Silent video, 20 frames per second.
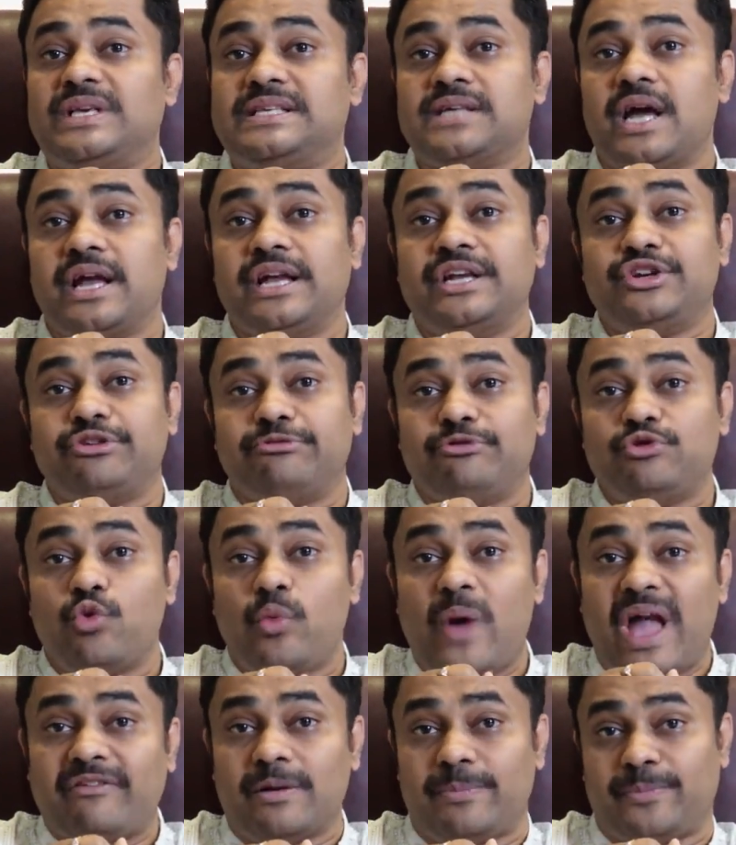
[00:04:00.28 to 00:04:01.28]
visa interview
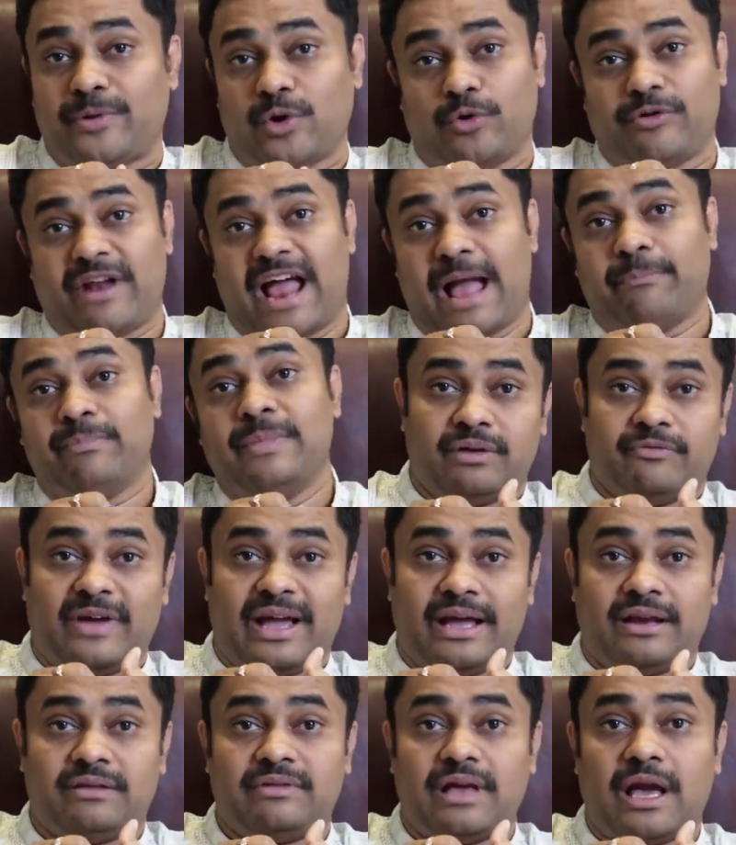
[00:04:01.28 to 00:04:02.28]
waiver program,
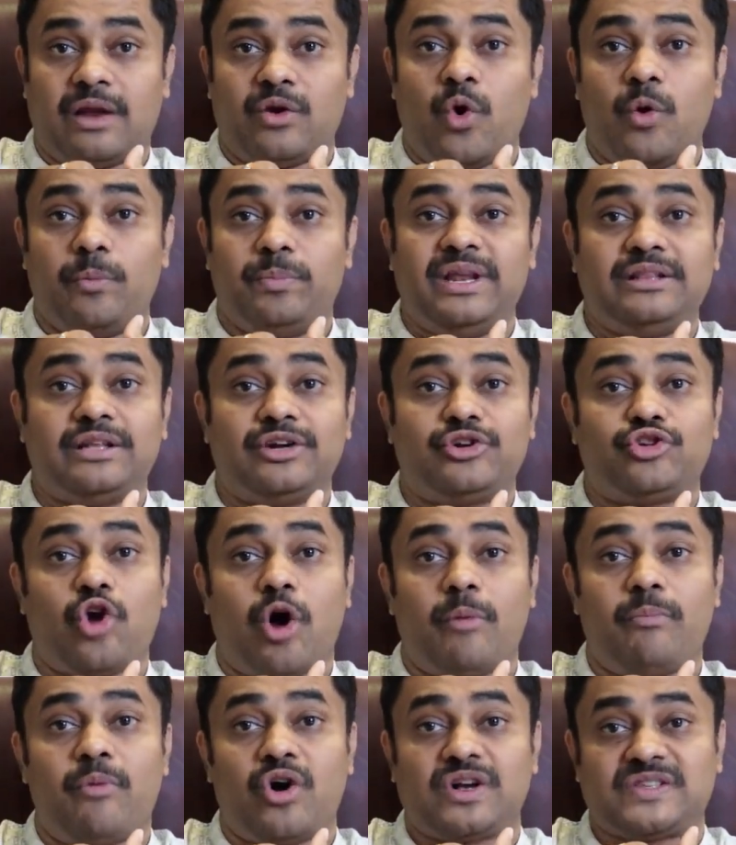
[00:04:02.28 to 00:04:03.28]
where they are opening the
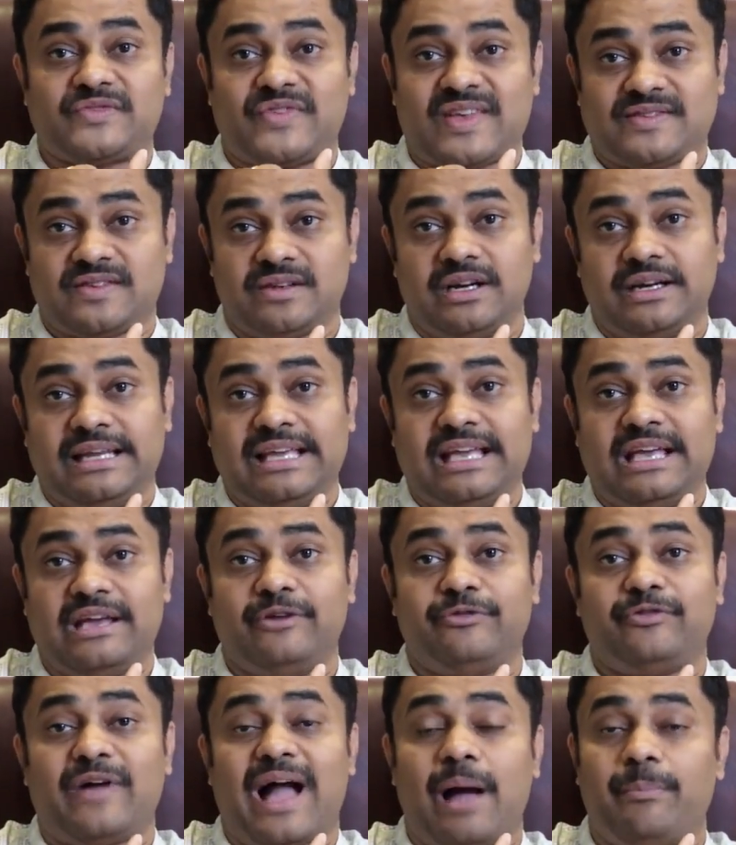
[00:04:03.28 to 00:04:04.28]
Dropbox facility
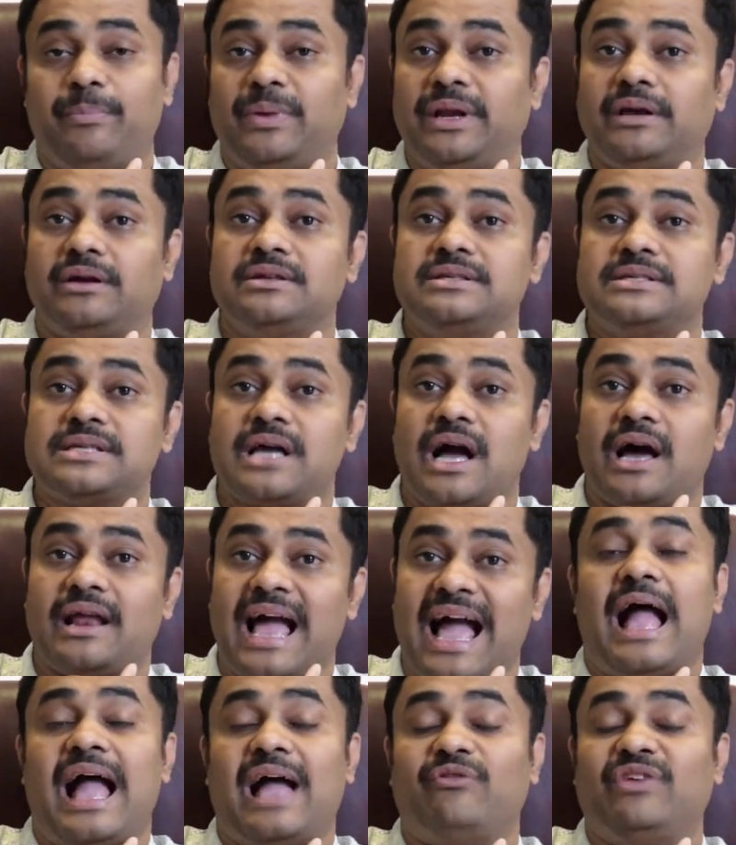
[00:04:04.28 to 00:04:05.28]
if applicants
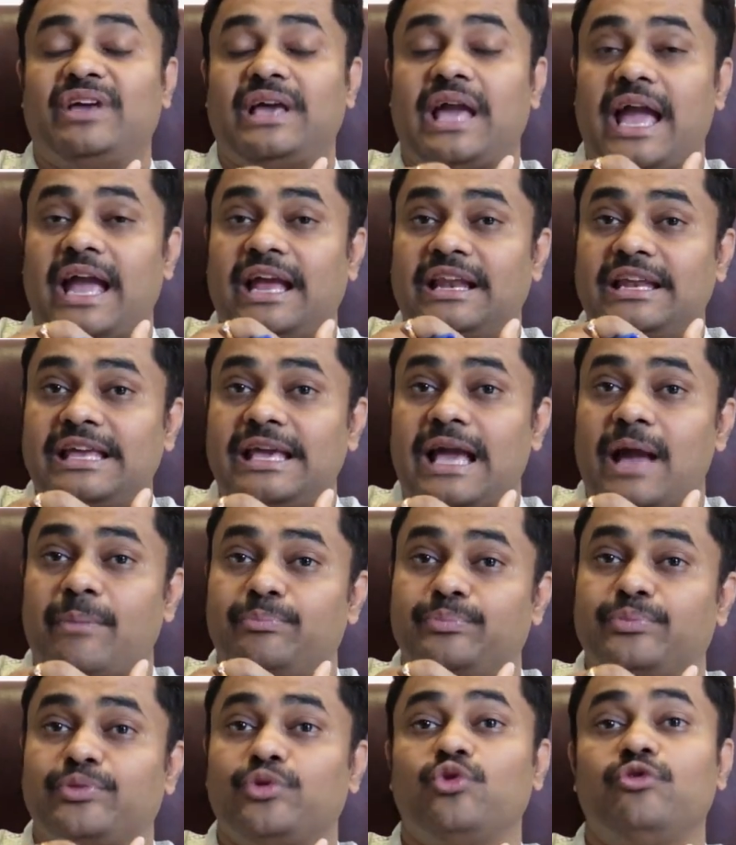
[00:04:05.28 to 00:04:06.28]
are having any
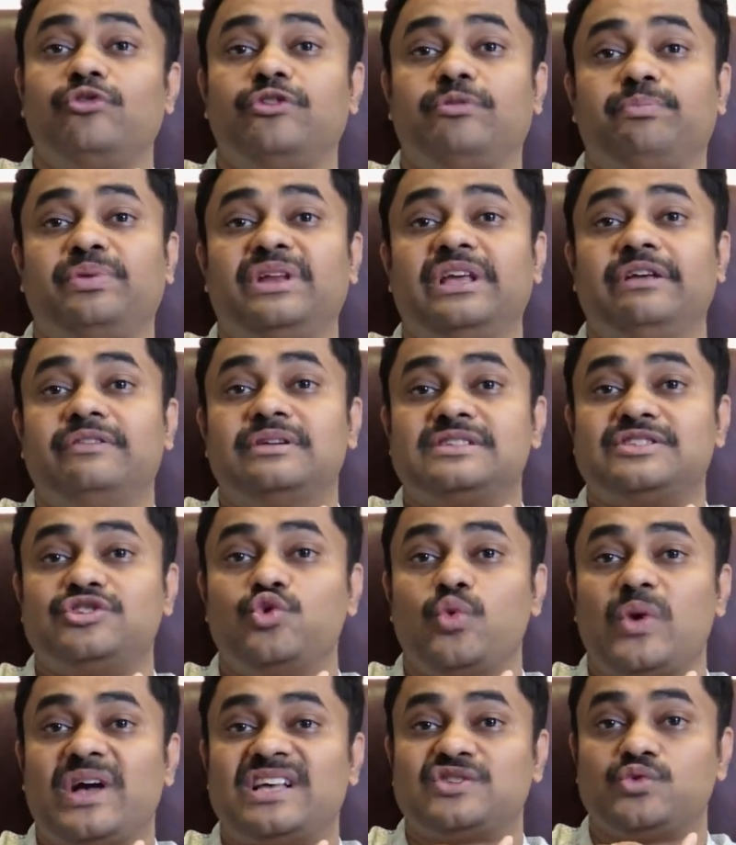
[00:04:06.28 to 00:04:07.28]
approved previous
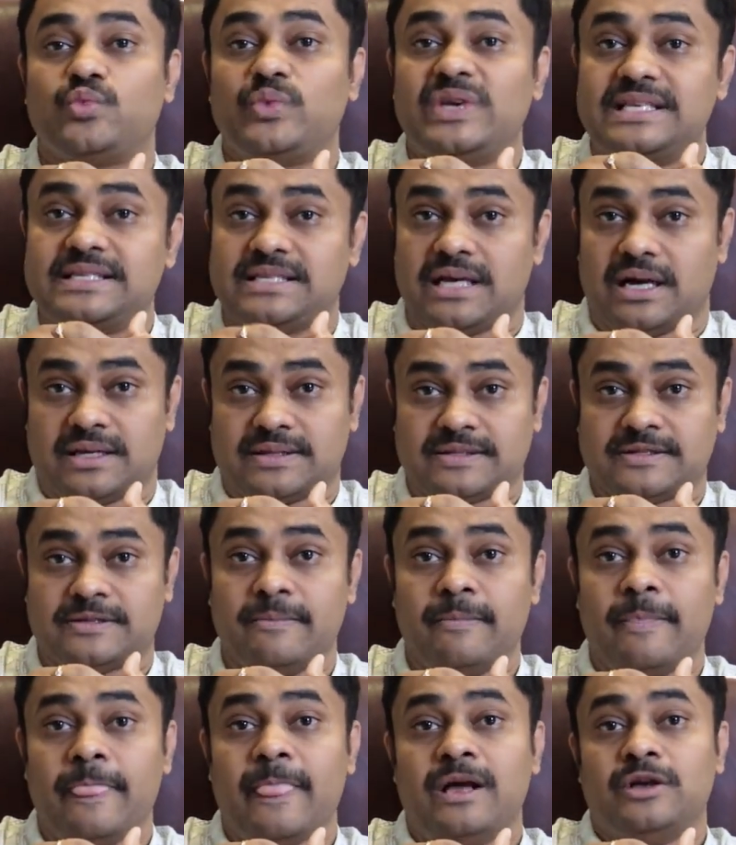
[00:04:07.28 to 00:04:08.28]
US visas.